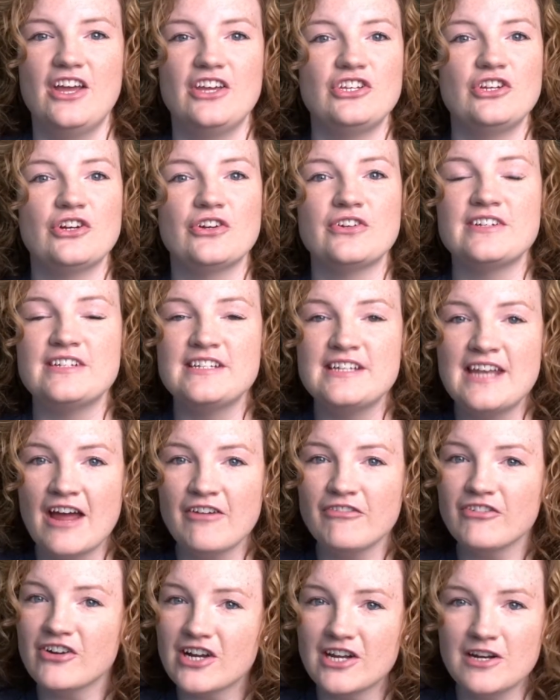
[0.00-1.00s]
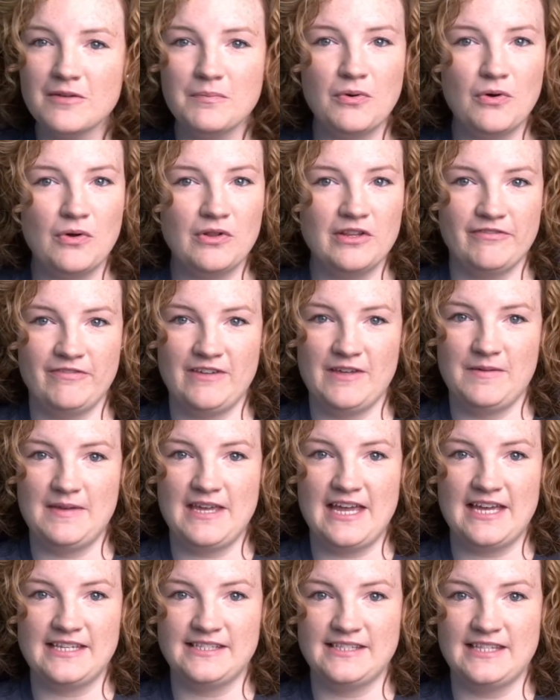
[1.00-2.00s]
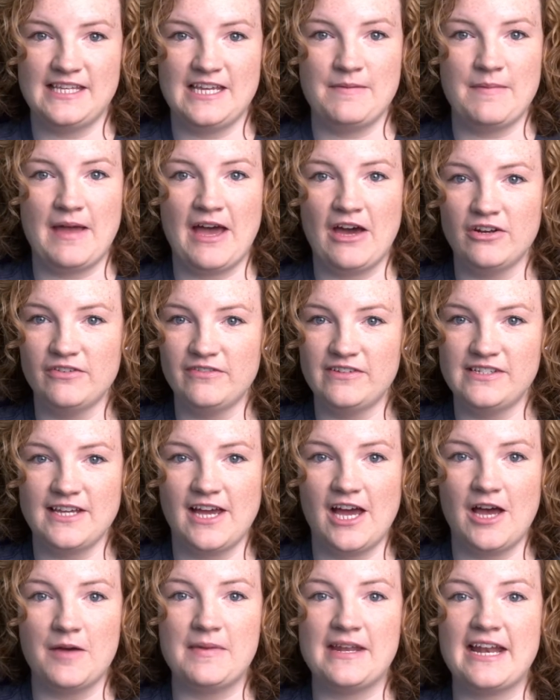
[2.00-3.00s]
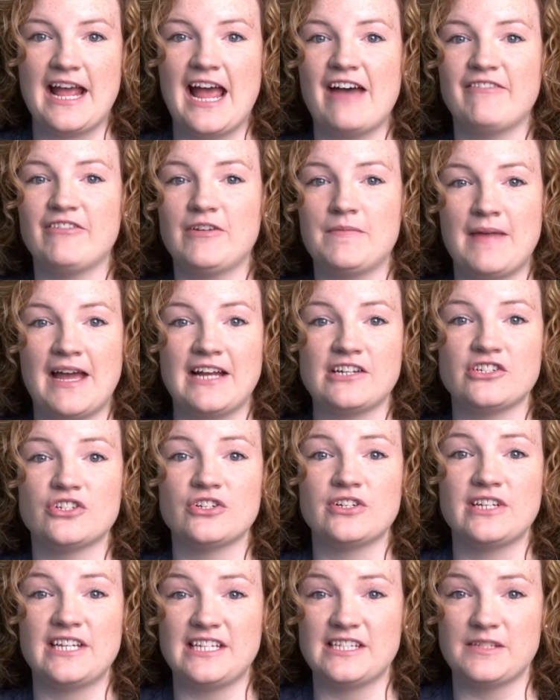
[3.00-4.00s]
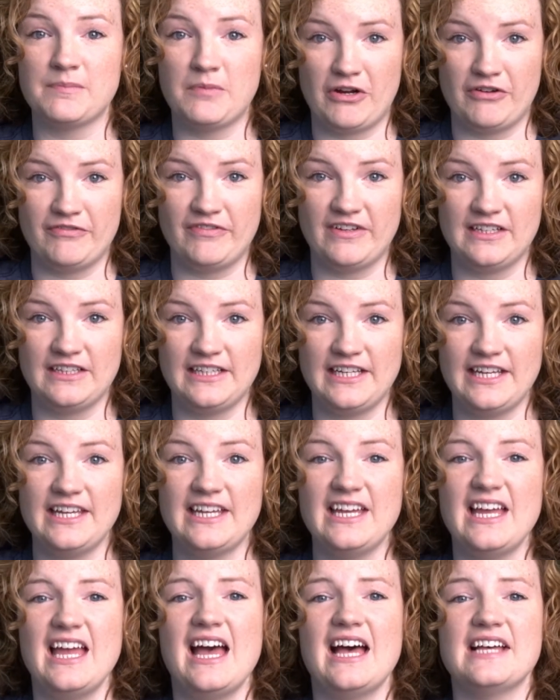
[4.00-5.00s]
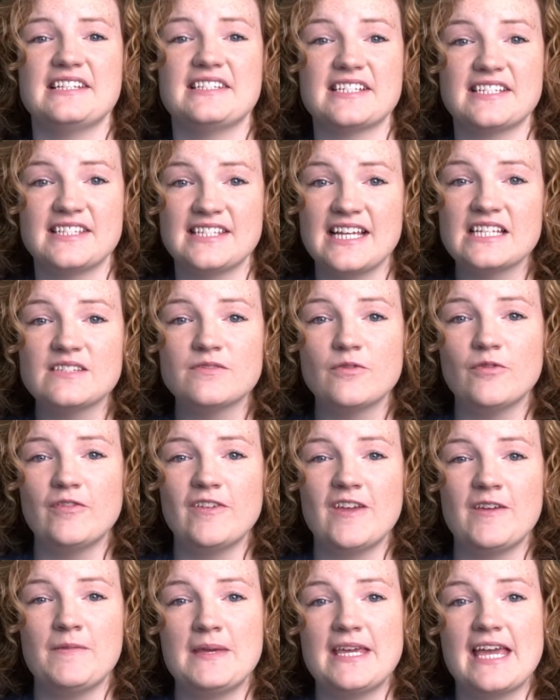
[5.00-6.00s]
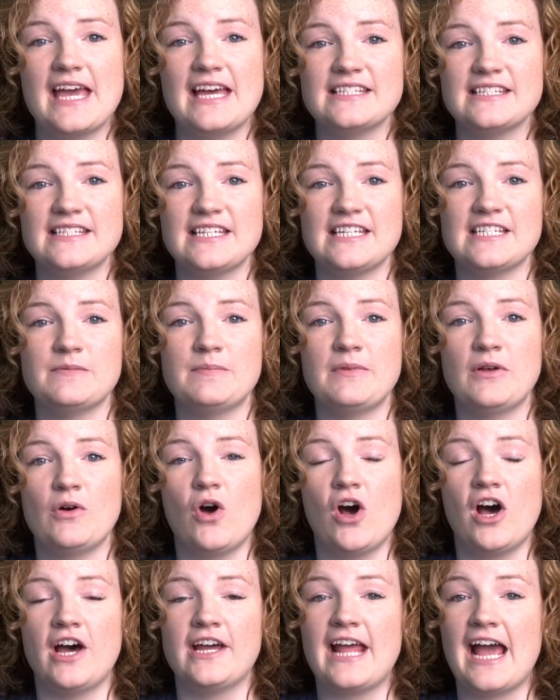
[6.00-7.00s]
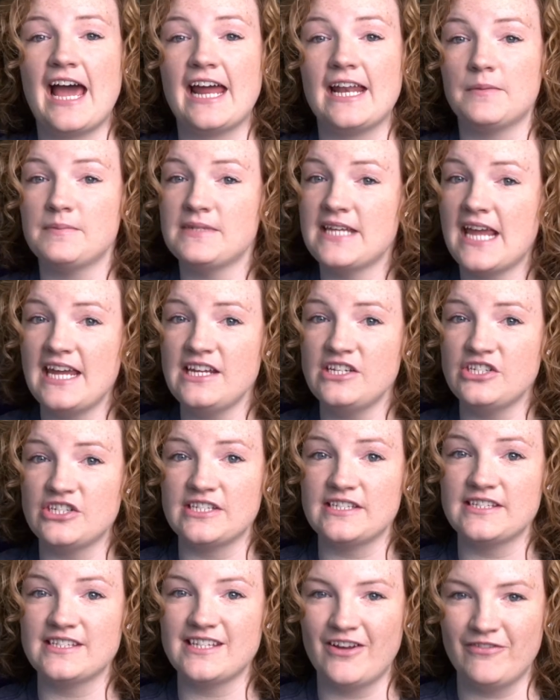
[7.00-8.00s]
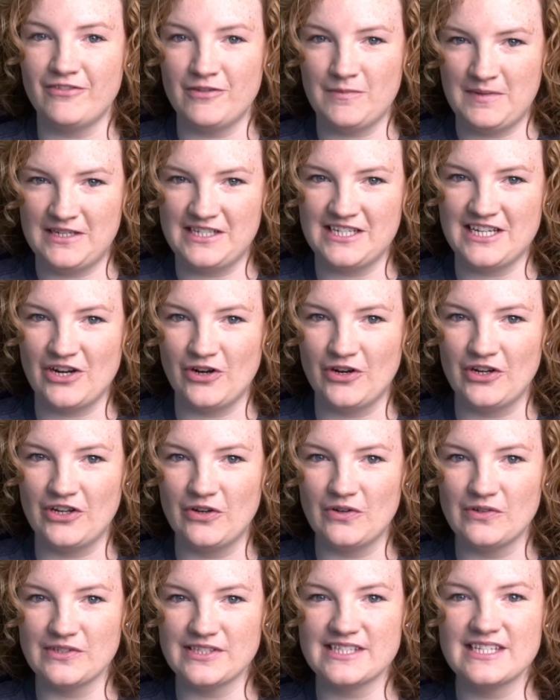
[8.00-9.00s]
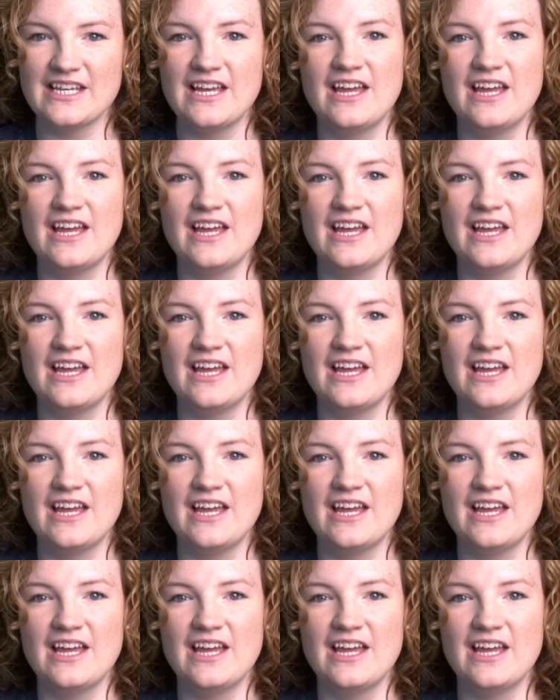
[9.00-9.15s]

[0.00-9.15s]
You're never gonna pull a VBS theme out of a tub and have it match your needs perfectly. A successful VBS is built on adaptations of the materials.